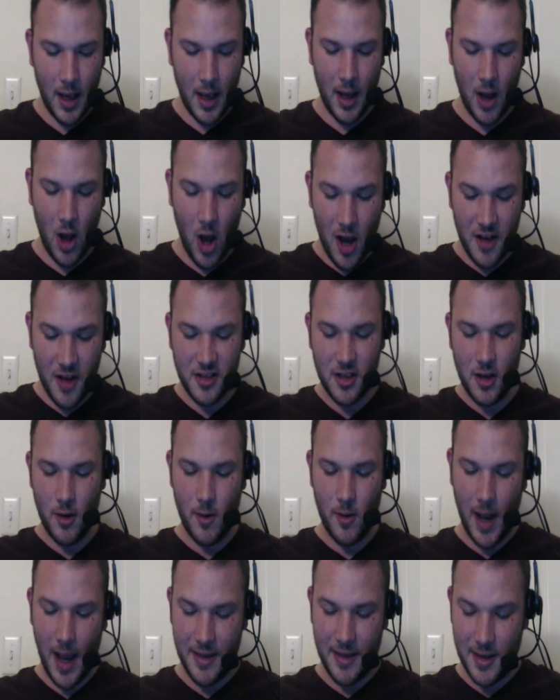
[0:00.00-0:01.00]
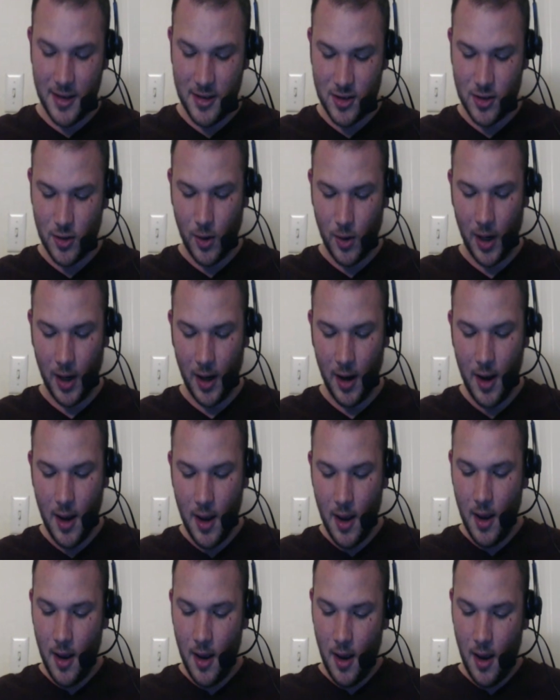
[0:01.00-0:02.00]
Also at this store,
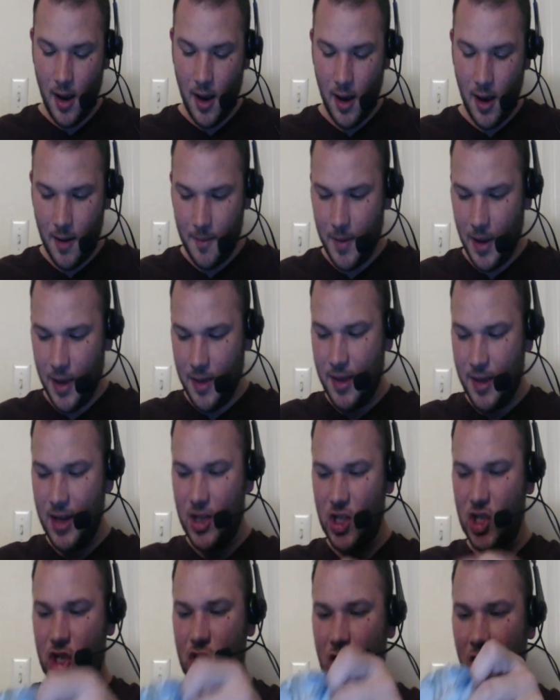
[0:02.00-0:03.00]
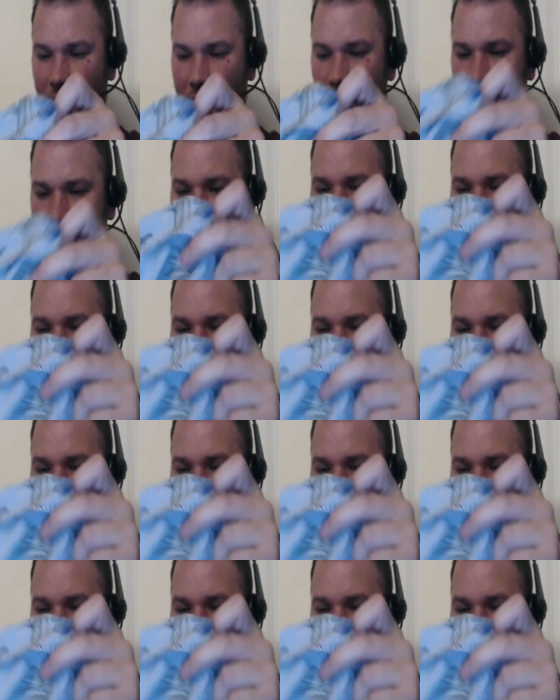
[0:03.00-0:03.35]
this shirt